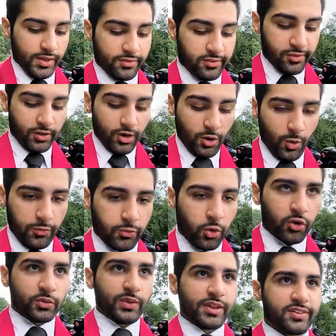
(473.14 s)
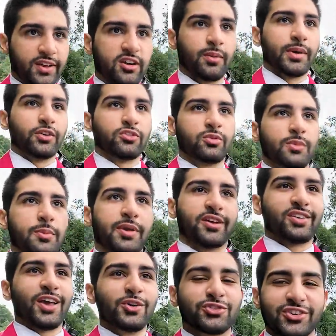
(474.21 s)
it's, you know, of course, really sentimental to me
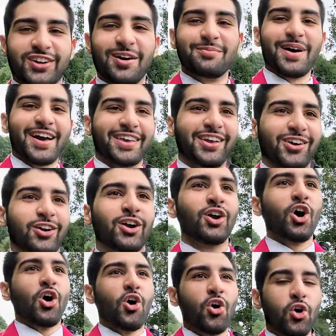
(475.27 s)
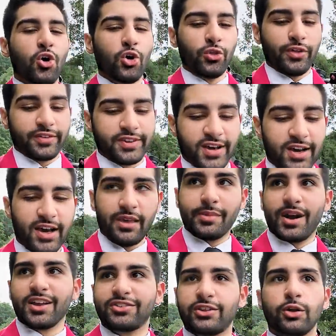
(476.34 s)
because I used to come back here all the time
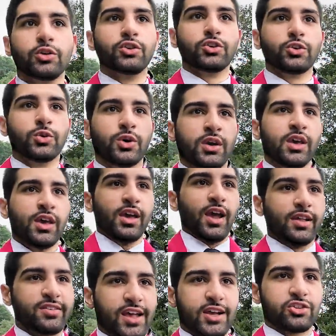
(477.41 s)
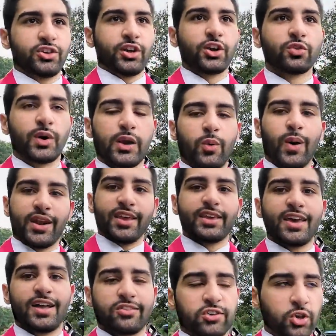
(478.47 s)
and I still do. It's actually a great way to
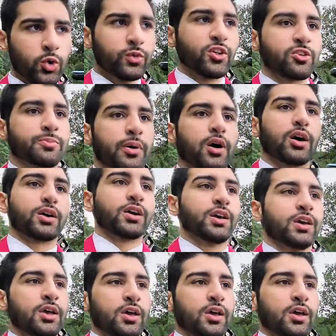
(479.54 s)
get to this park.